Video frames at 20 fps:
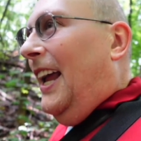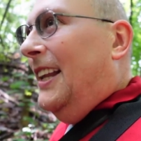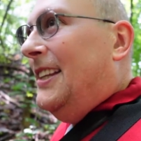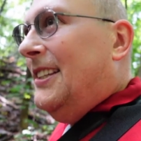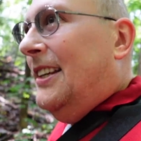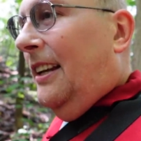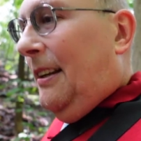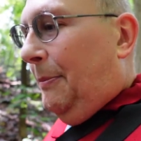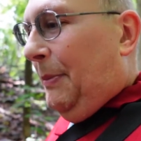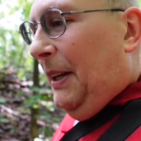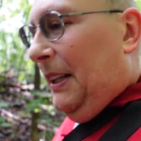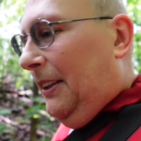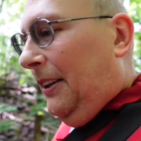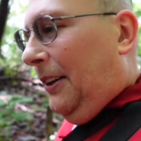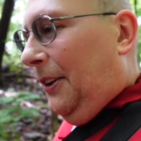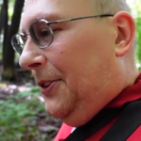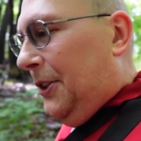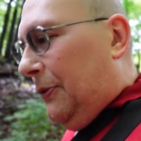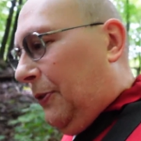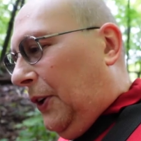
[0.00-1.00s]
going to be a
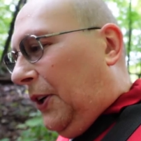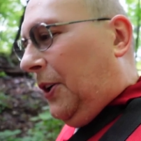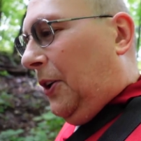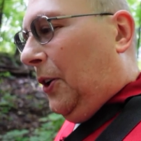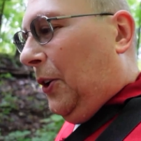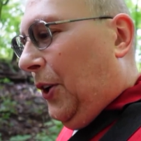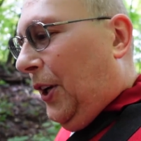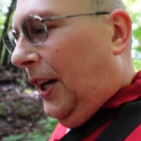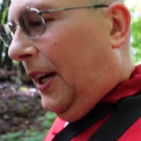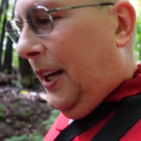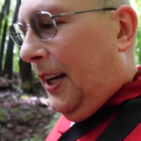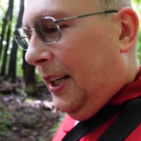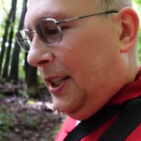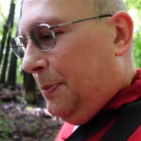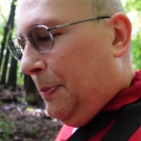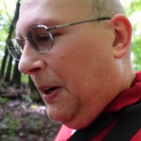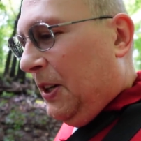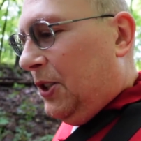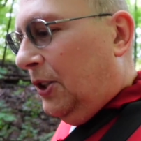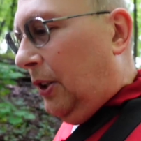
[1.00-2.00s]
little difficult,
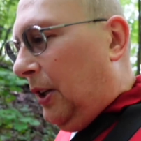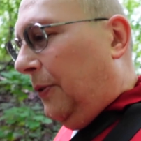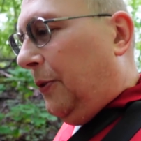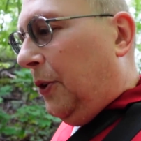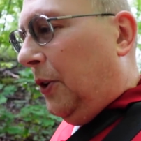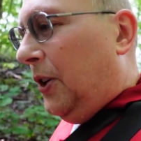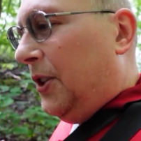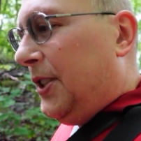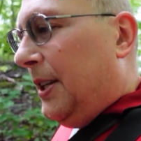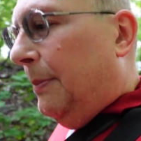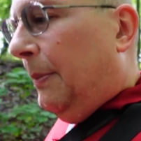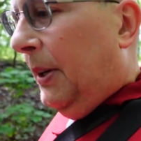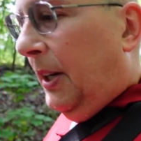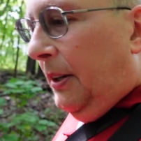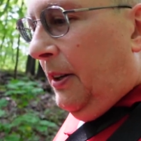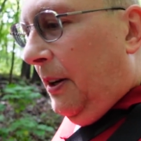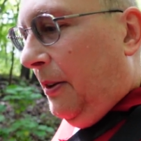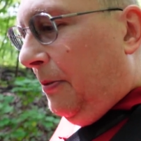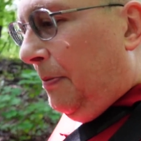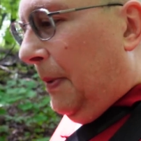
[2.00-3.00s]
especially for
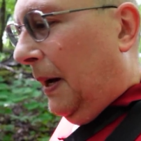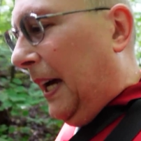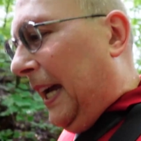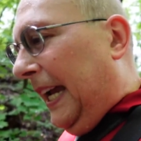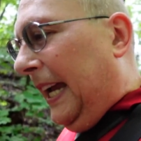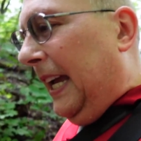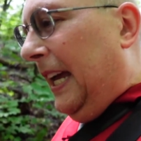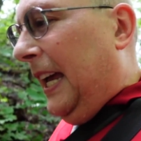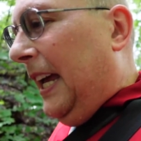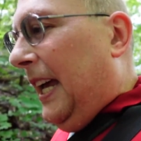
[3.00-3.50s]
somebody of my